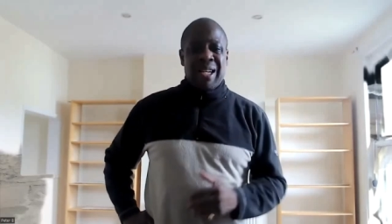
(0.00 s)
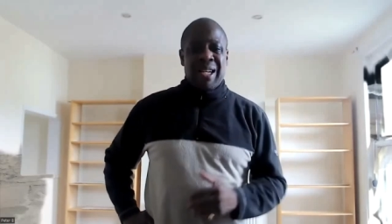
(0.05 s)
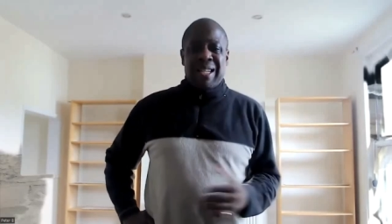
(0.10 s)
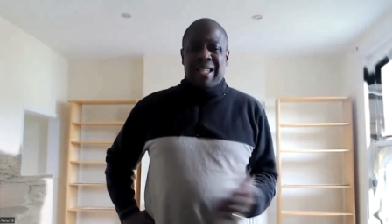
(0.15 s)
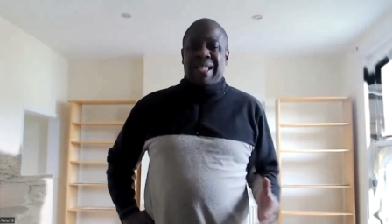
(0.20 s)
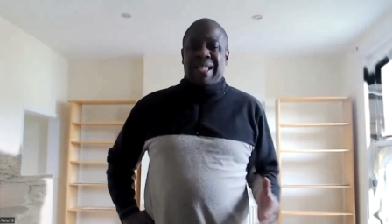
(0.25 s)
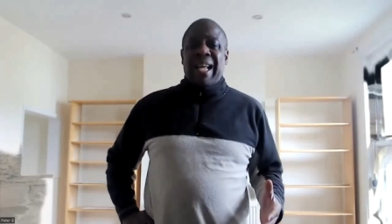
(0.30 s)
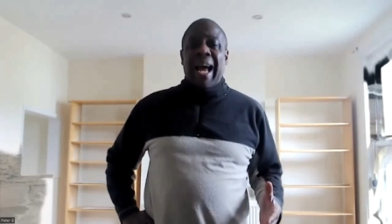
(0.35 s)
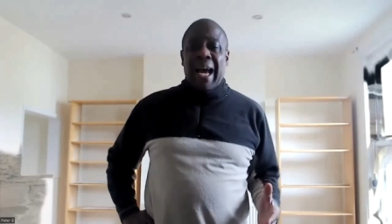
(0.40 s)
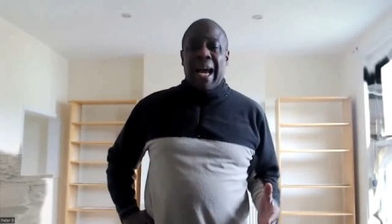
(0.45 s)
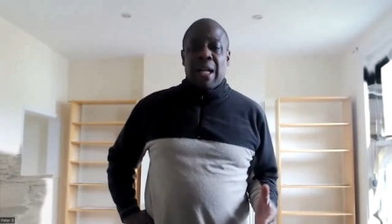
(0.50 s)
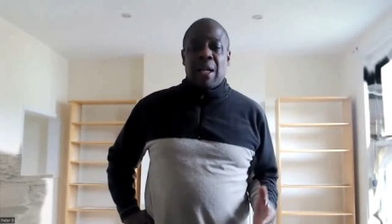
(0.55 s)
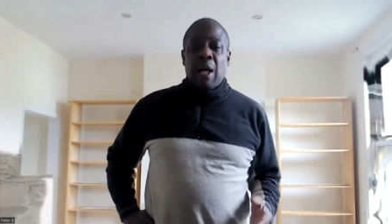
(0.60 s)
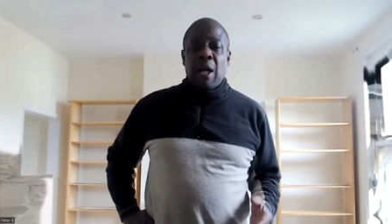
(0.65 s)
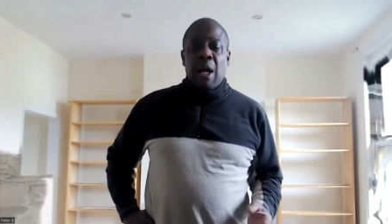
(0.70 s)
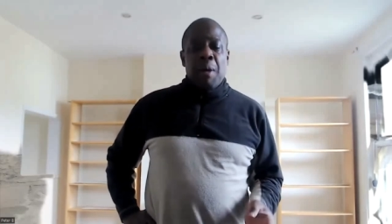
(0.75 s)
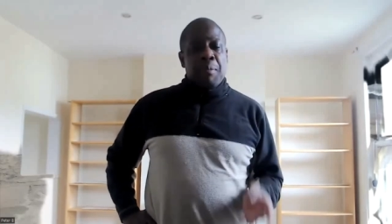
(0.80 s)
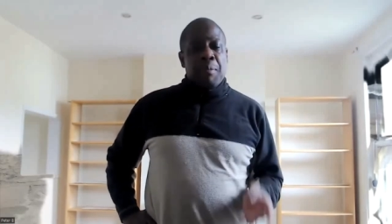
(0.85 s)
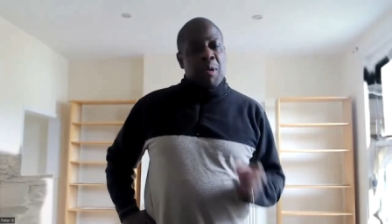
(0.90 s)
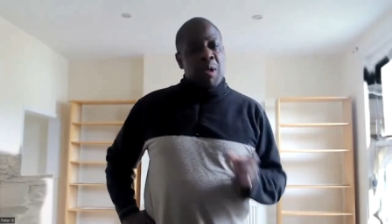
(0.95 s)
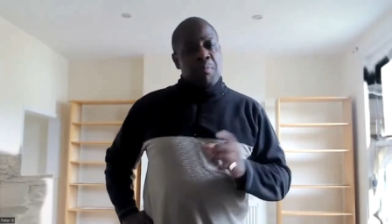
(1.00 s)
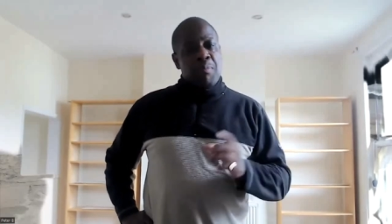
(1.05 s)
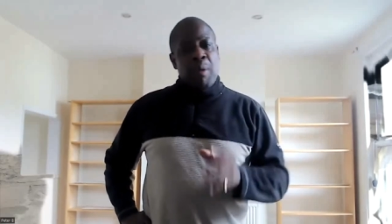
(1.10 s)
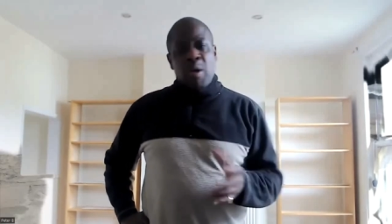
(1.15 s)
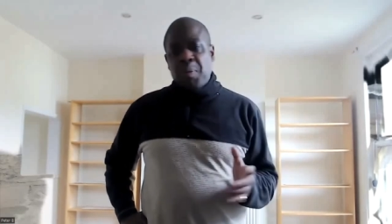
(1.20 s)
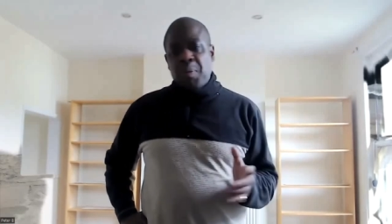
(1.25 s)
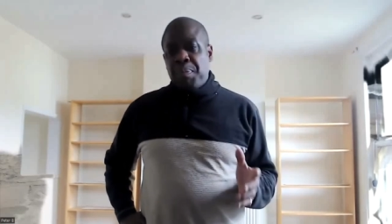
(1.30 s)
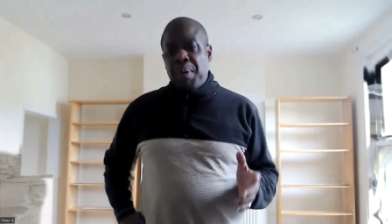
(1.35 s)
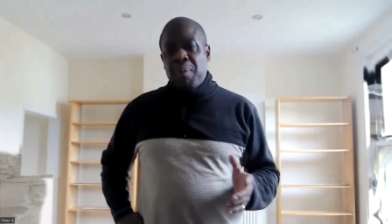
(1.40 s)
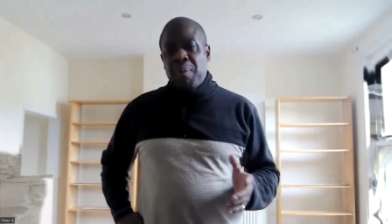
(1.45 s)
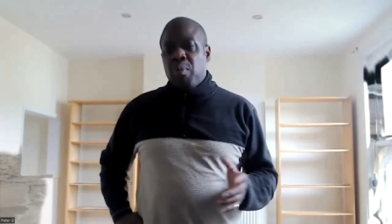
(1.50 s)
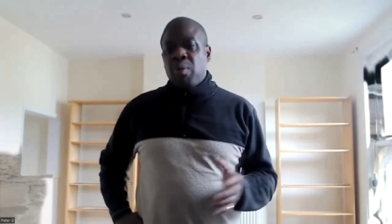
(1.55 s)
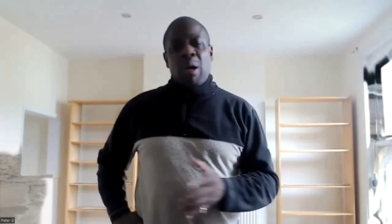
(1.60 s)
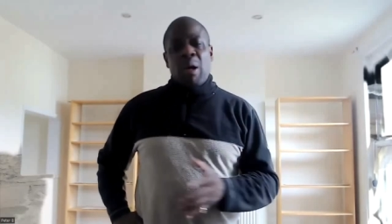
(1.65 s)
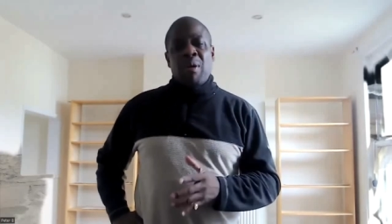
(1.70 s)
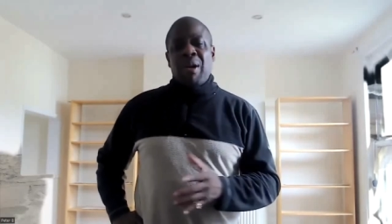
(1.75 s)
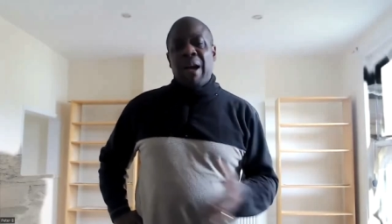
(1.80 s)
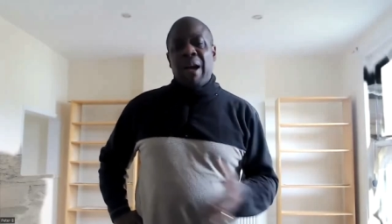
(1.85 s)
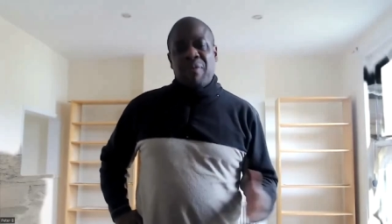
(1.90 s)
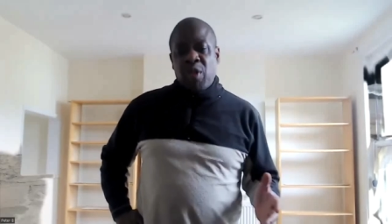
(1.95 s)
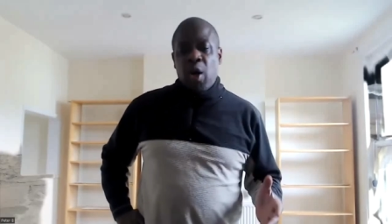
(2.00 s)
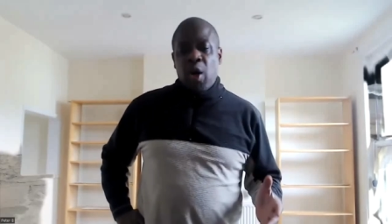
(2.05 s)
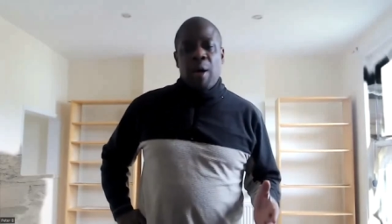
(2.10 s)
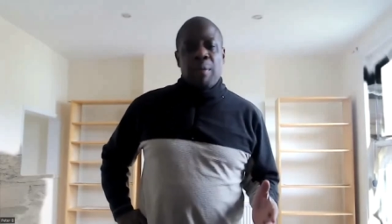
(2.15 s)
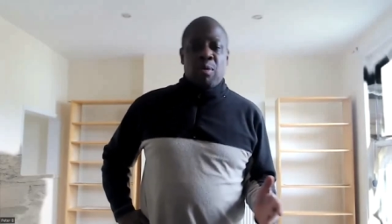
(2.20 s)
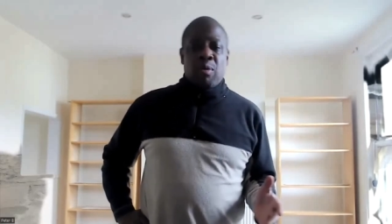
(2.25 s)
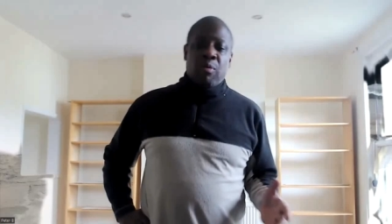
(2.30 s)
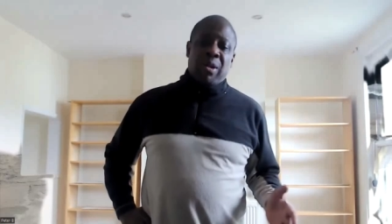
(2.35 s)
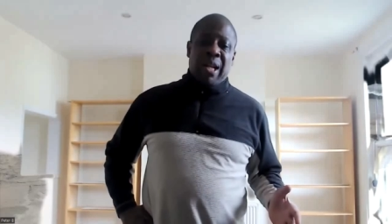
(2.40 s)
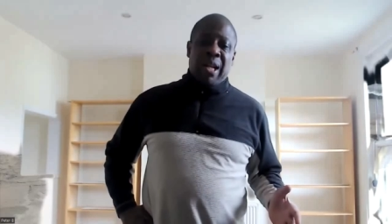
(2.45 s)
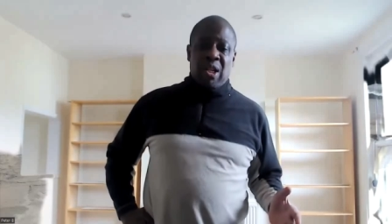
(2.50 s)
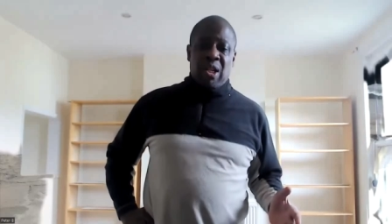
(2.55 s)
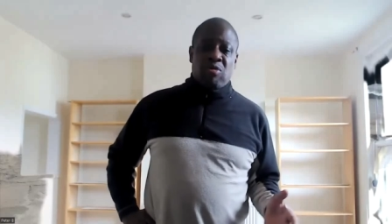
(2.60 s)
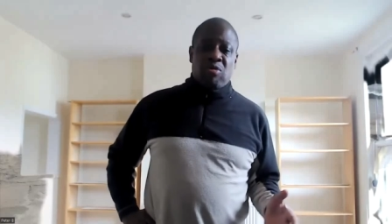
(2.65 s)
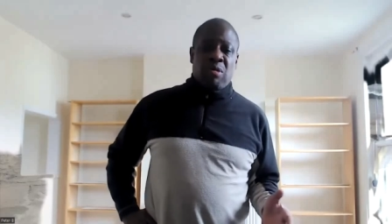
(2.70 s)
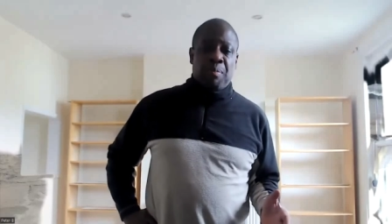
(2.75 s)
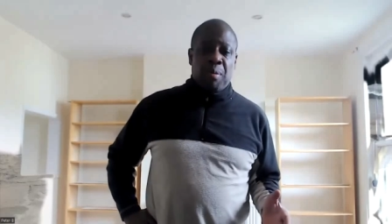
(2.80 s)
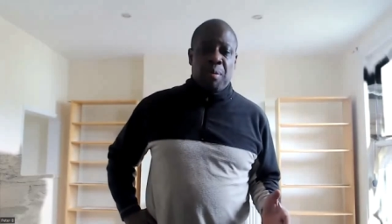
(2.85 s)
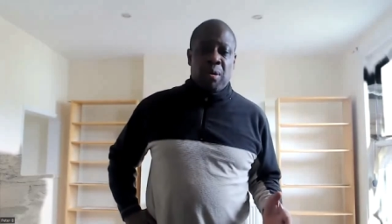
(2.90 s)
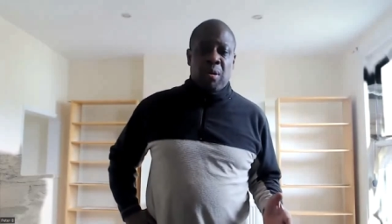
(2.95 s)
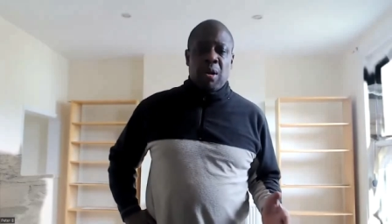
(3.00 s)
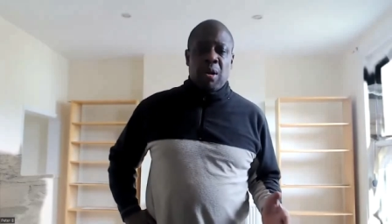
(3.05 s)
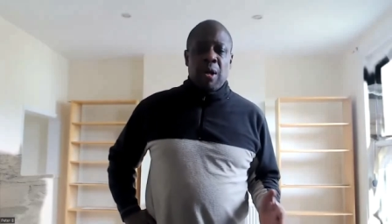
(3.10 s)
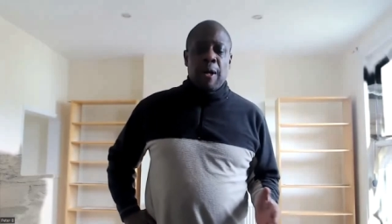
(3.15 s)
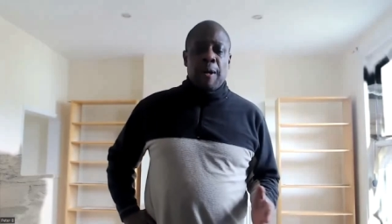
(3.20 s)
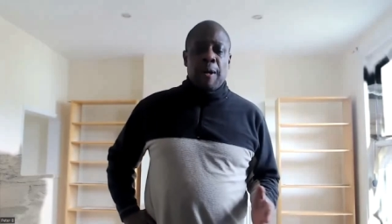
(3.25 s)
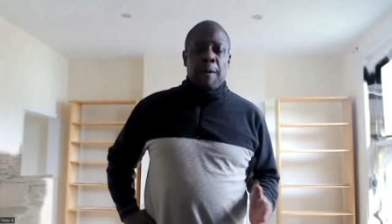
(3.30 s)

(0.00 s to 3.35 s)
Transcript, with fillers: And it's sad, because most people don't have time to read a history book.